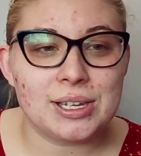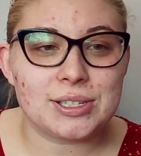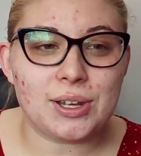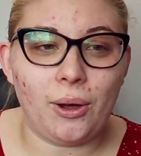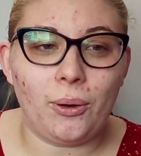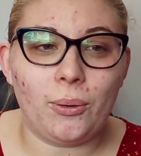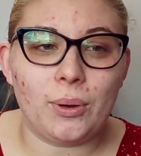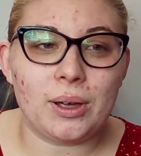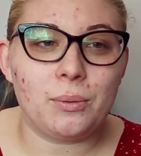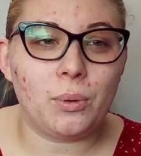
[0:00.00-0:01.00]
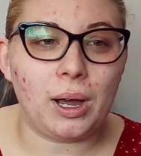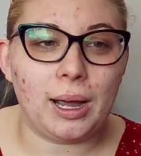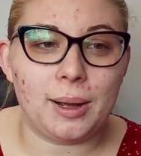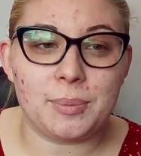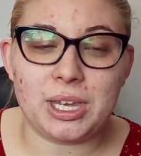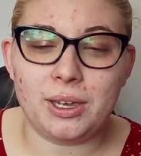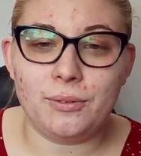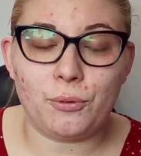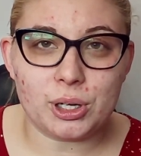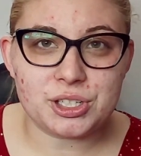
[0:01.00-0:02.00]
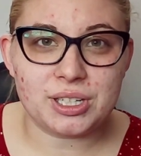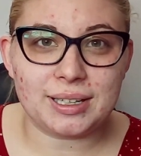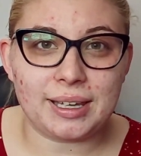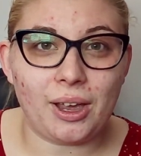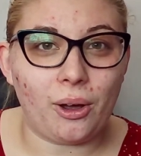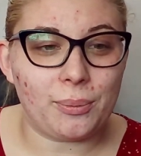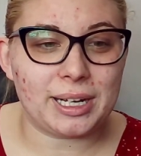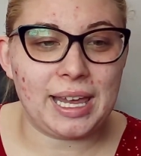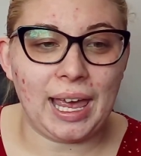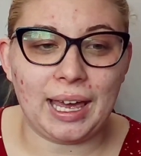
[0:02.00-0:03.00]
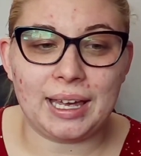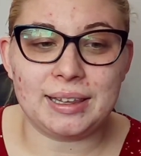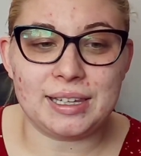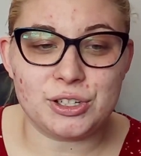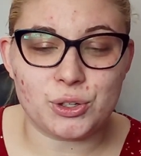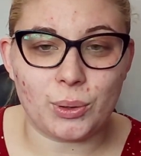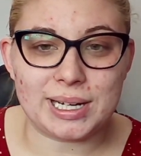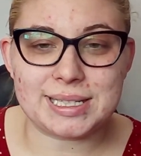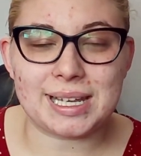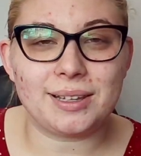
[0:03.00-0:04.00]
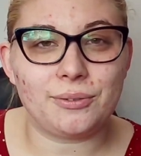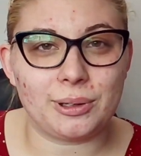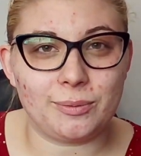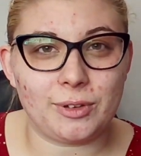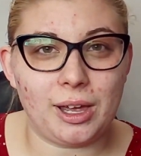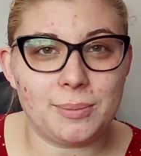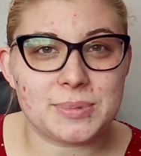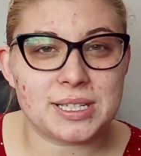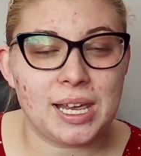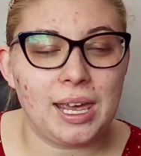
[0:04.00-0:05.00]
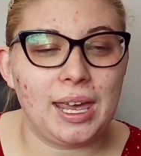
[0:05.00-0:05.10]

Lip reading: So he fortunately already had the shorts and the flip-flops,